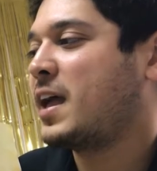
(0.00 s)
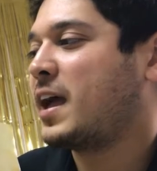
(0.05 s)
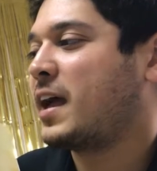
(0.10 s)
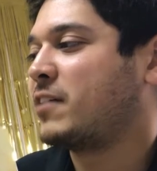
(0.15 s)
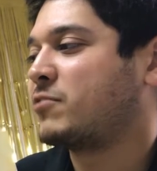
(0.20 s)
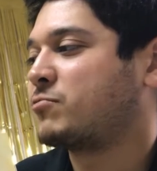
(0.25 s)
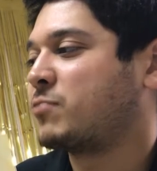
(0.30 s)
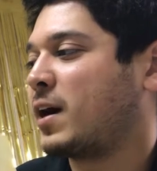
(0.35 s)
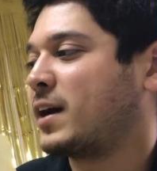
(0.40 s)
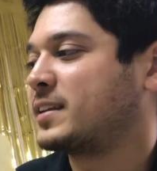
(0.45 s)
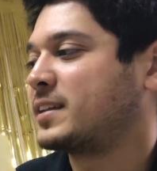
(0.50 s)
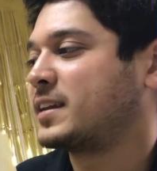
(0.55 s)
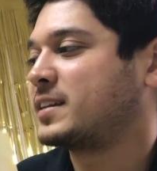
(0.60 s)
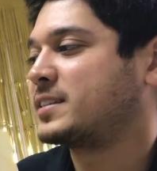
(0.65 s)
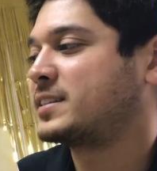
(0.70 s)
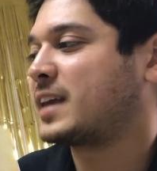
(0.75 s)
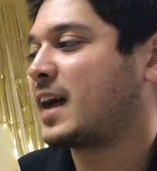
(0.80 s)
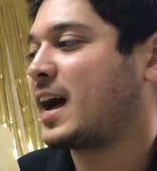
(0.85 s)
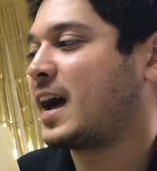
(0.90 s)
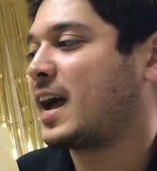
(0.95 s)
as Rondé
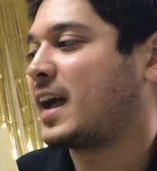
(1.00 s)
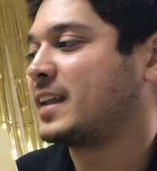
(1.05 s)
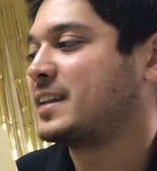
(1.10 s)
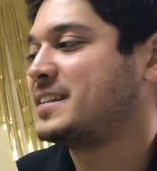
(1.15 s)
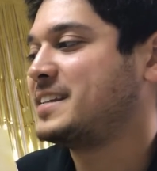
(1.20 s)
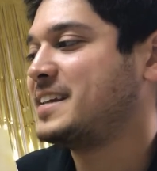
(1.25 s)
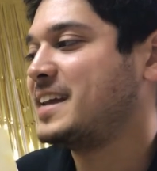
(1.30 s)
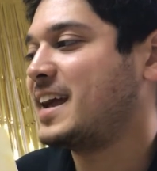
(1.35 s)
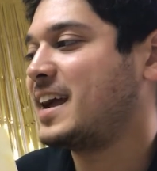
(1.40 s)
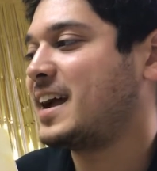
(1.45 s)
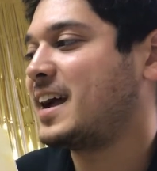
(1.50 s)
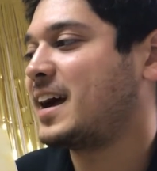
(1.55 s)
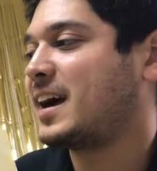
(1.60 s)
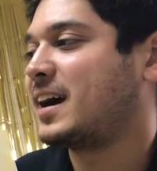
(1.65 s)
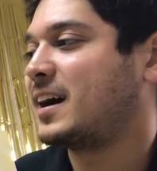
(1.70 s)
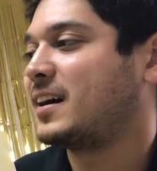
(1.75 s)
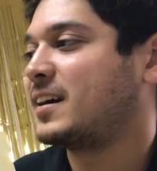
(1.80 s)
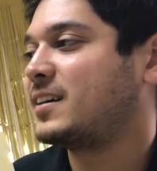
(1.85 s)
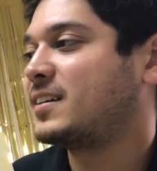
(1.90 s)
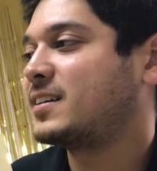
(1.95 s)
sighed,
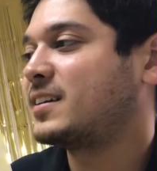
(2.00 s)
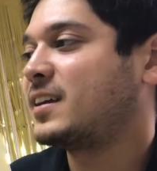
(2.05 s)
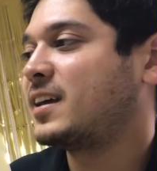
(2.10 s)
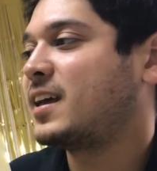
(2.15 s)
"Yeah!"